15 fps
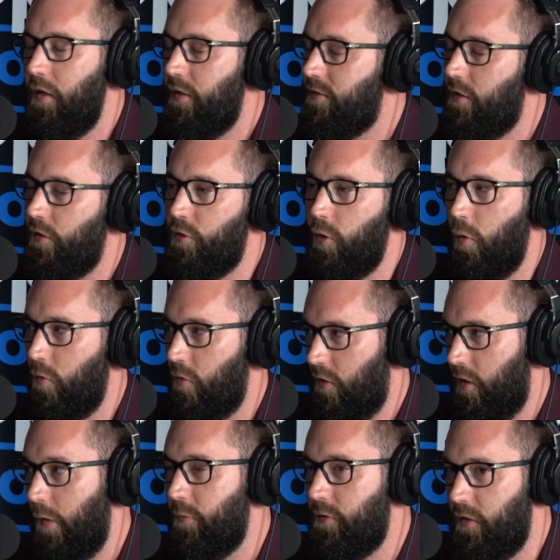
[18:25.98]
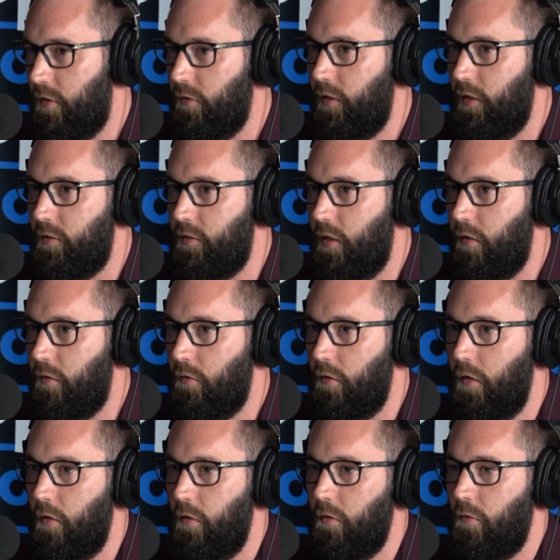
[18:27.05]
It's the total opposite on LinkedIn.
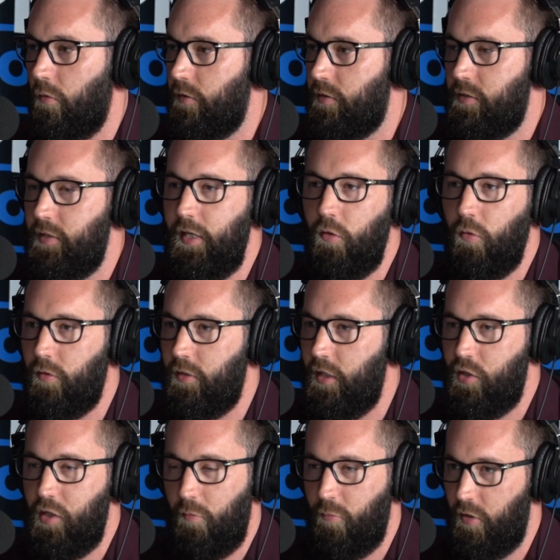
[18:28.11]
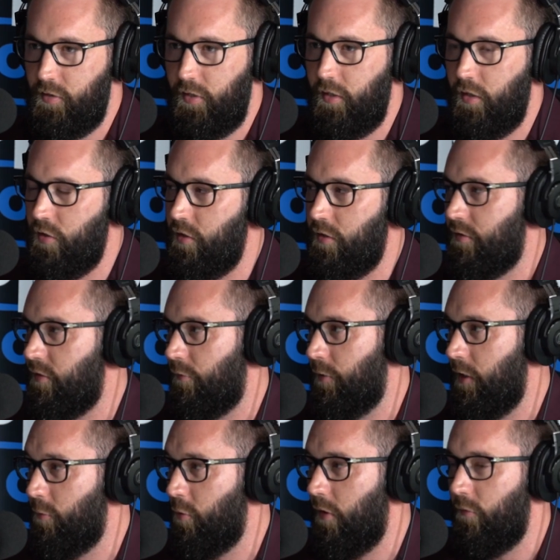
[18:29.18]
Single-digit percentages of
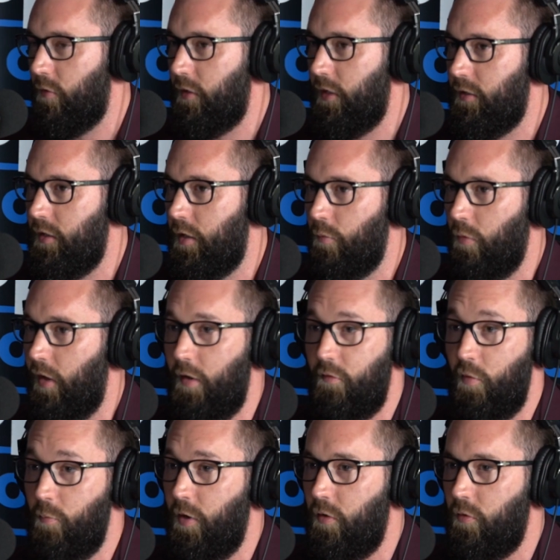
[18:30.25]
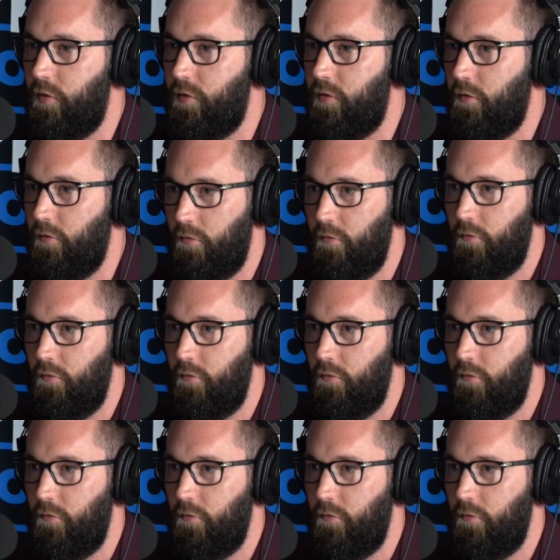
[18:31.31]
people who have a LinkedIn will ever post.